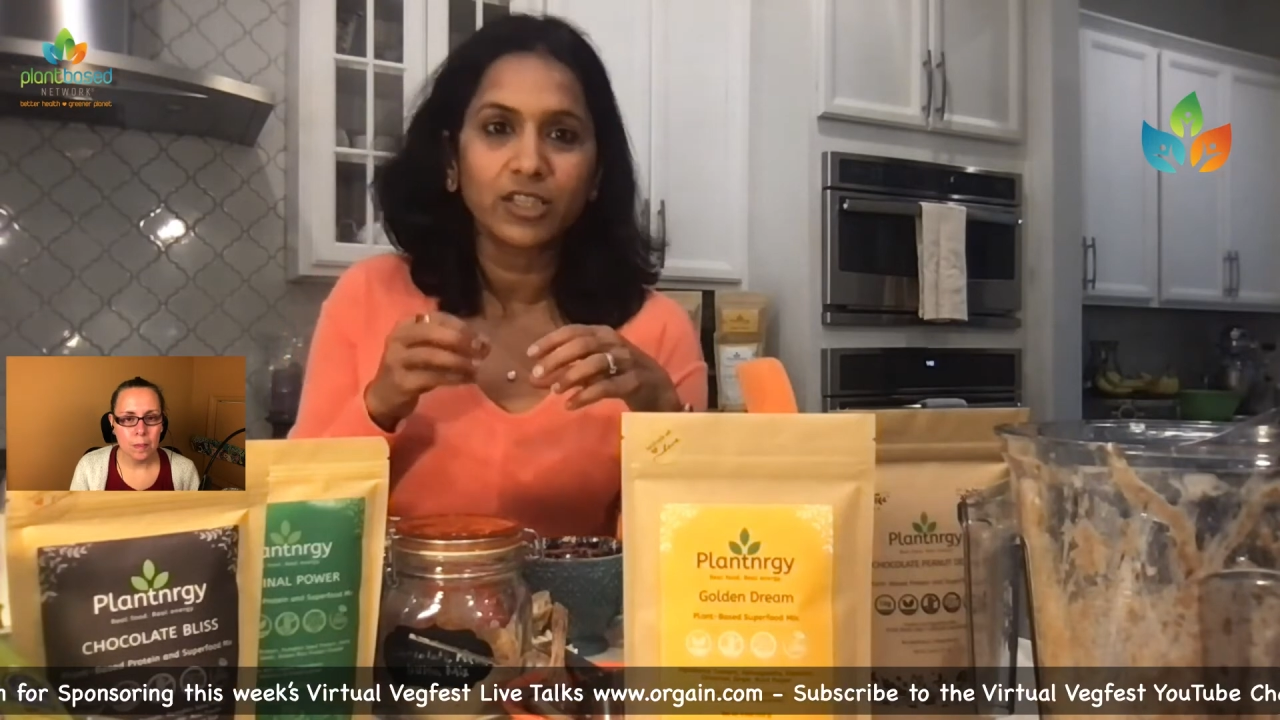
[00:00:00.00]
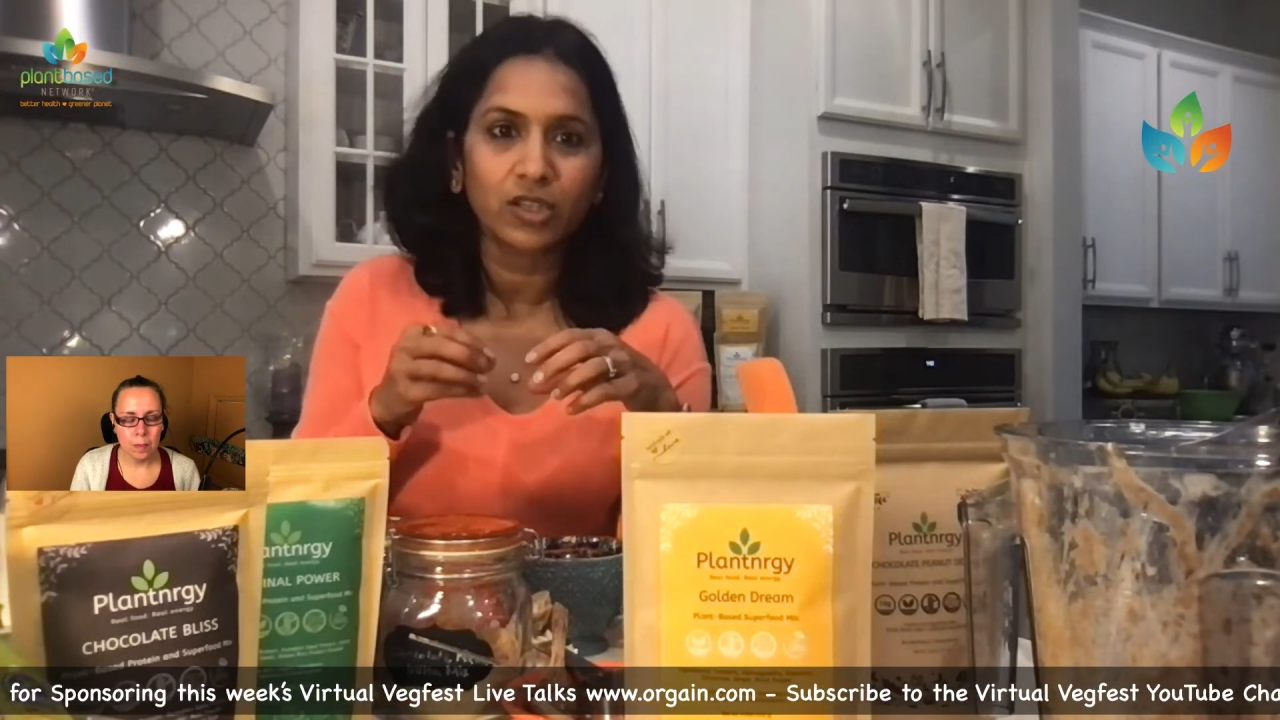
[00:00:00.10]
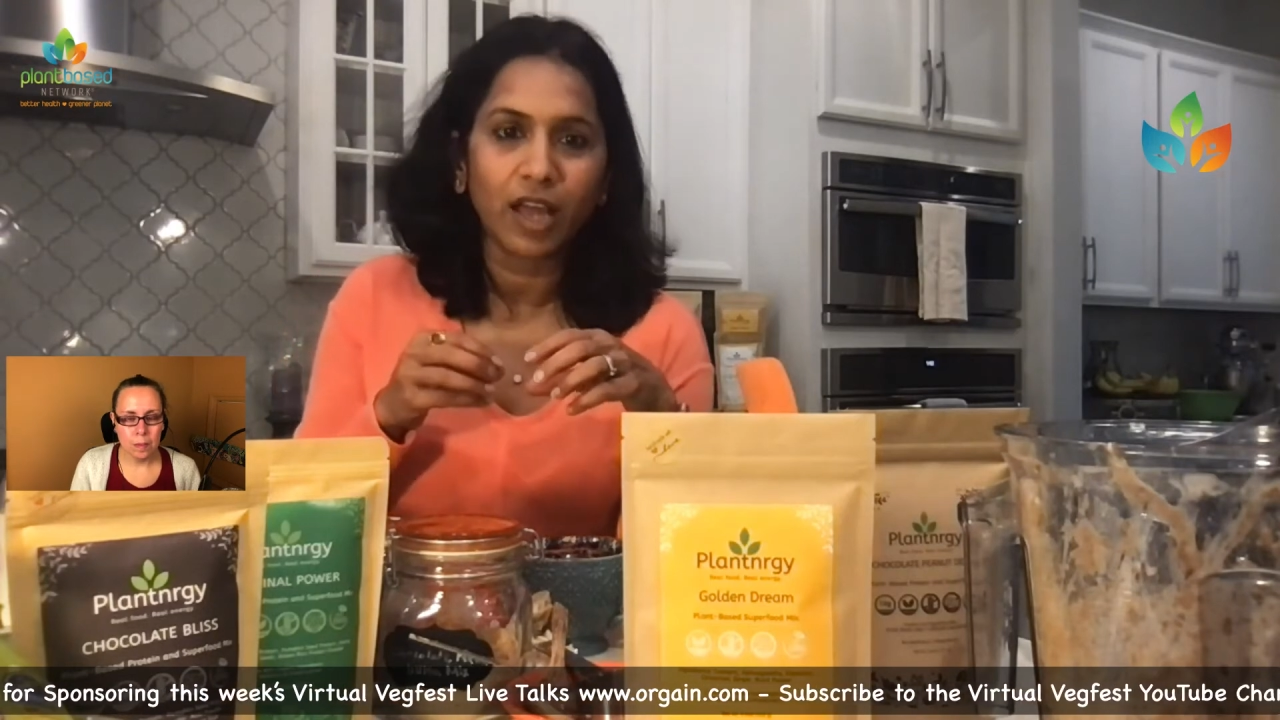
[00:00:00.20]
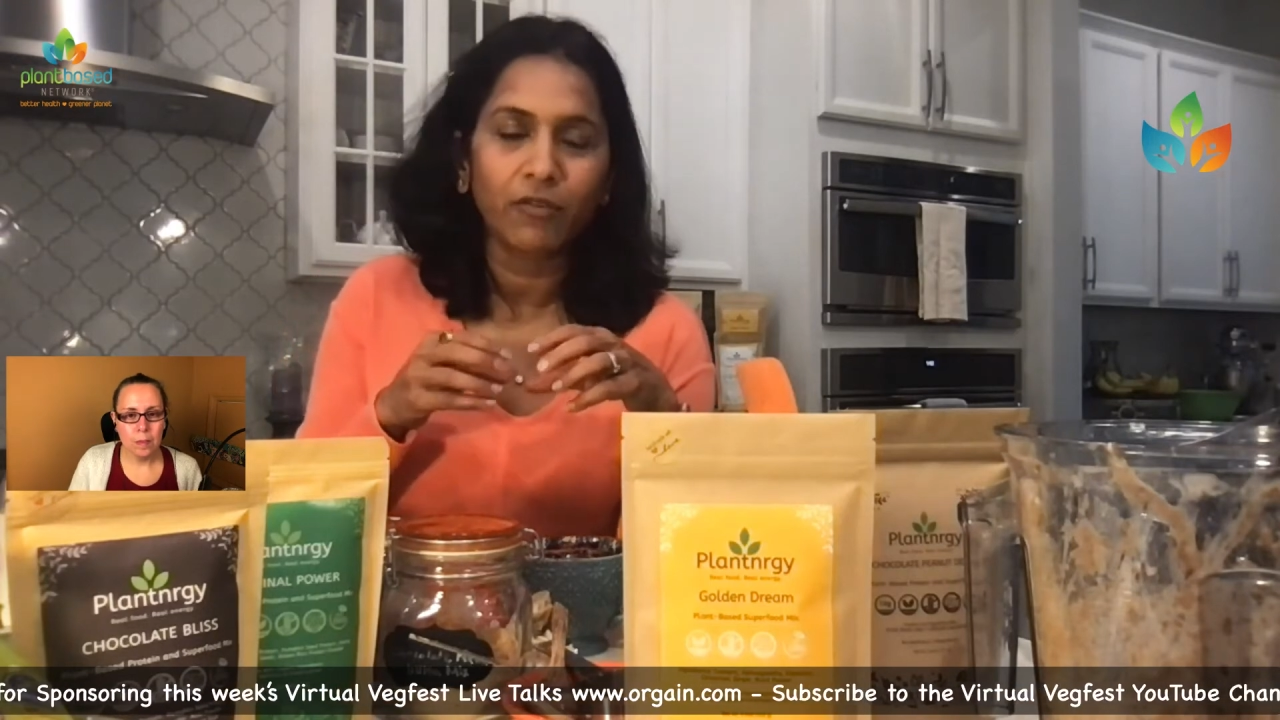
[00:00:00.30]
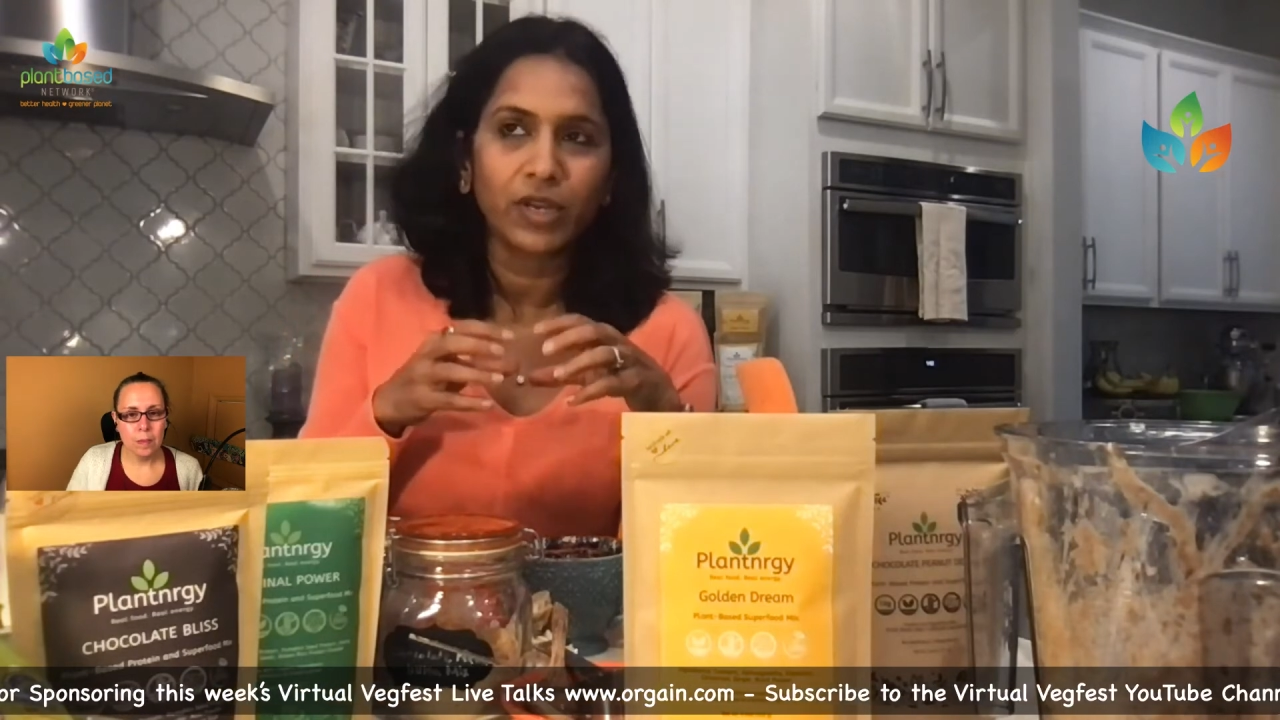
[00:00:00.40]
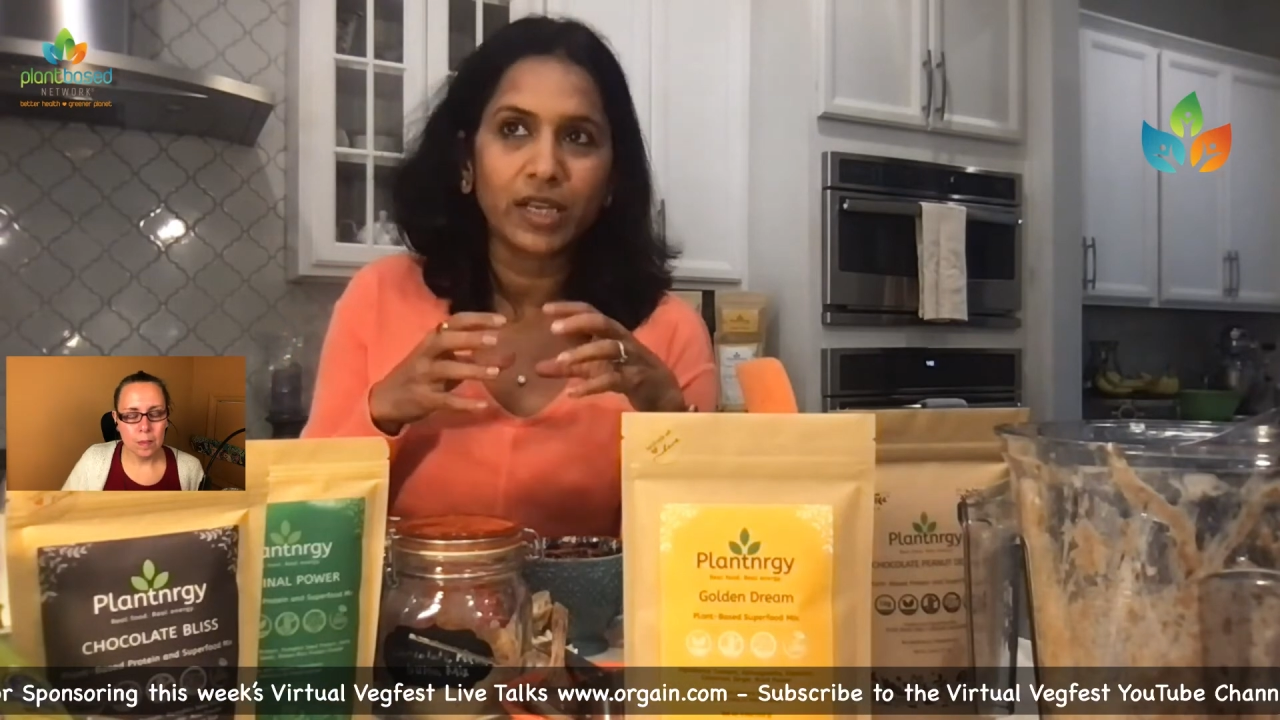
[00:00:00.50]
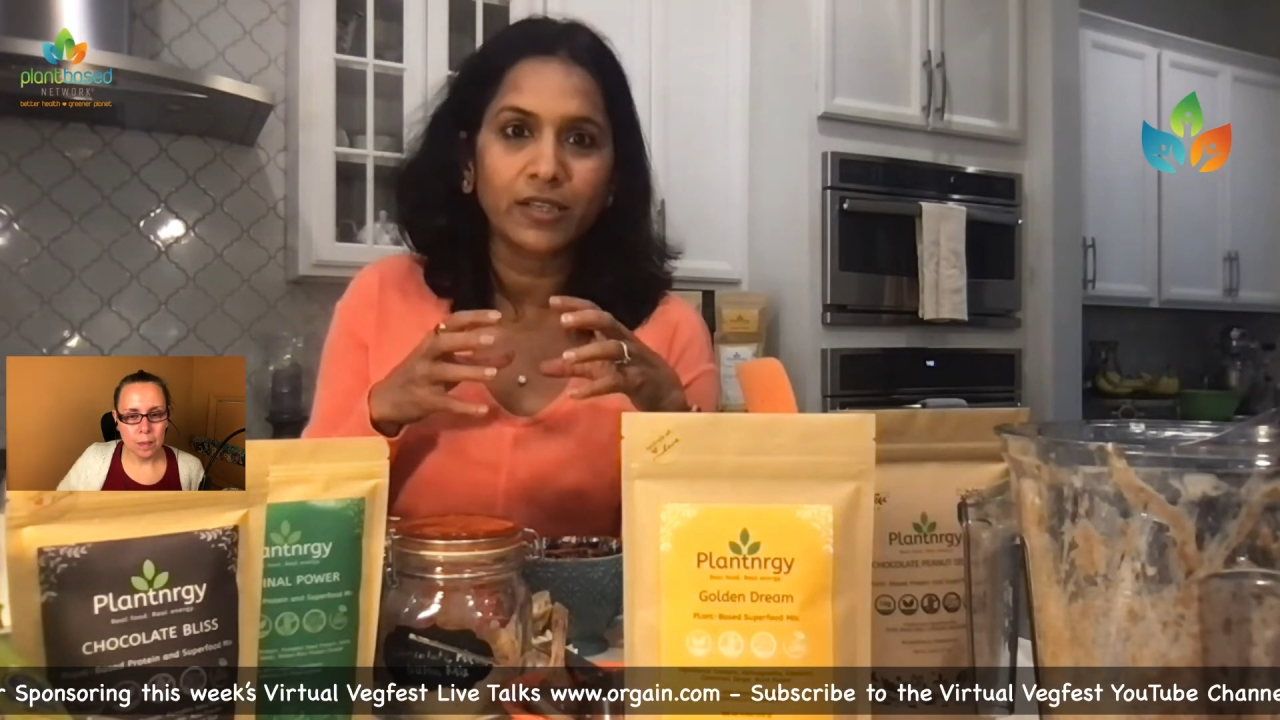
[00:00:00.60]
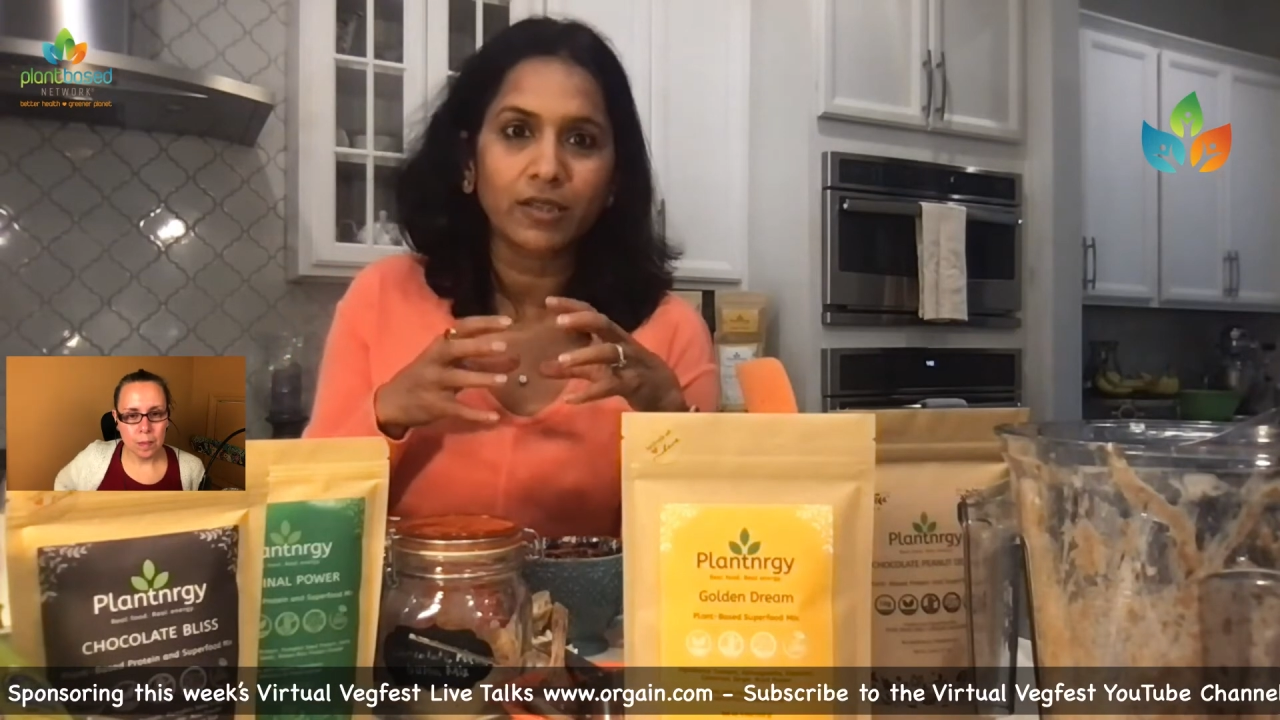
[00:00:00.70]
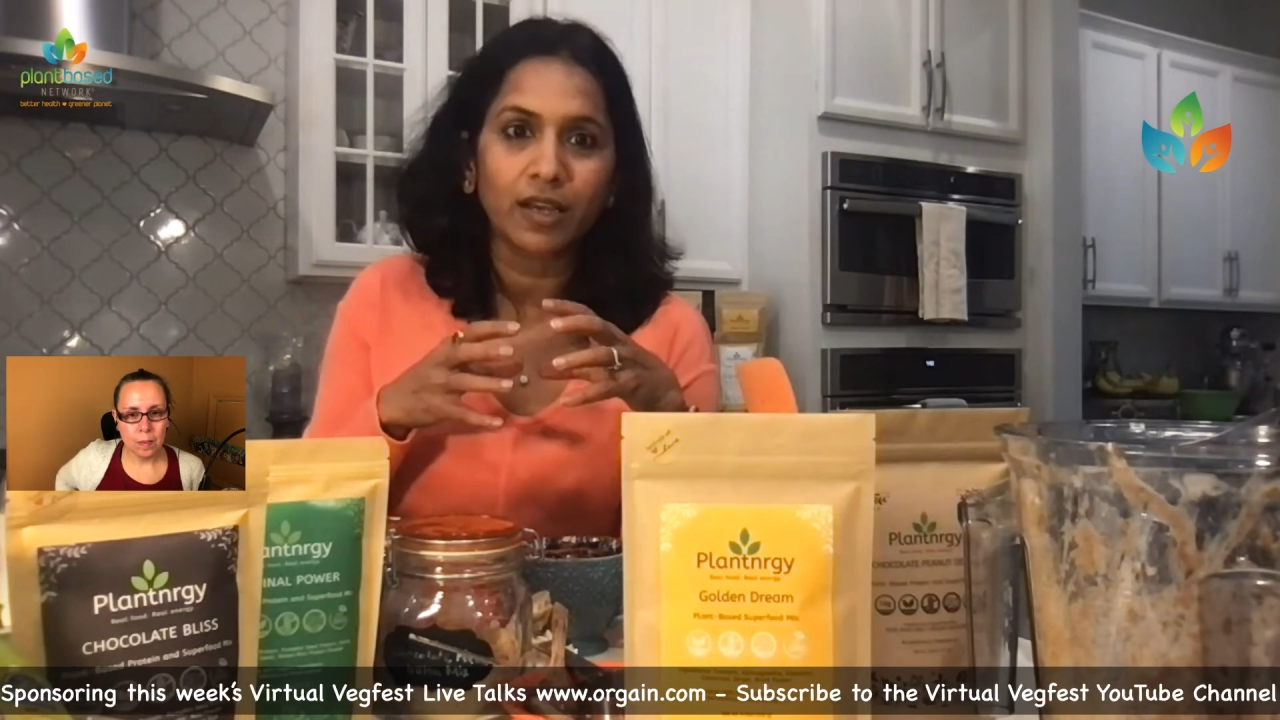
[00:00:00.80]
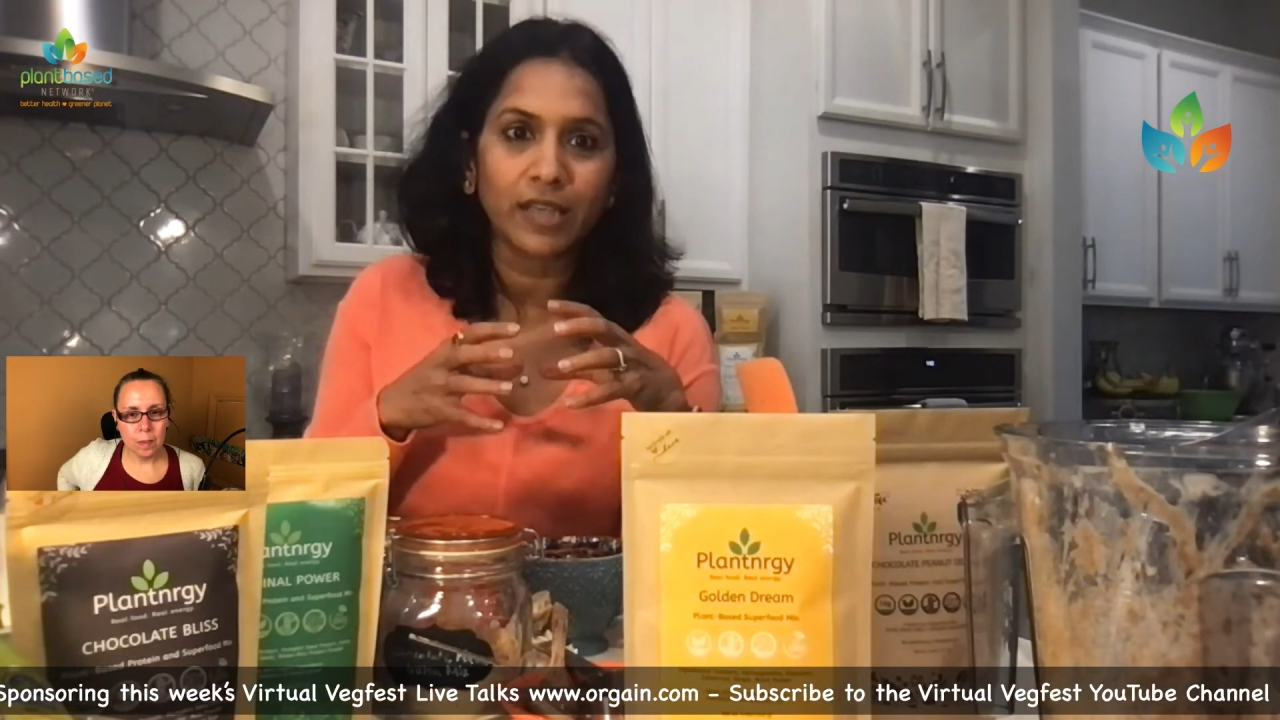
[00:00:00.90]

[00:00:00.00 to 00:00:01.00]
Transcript: shatavari as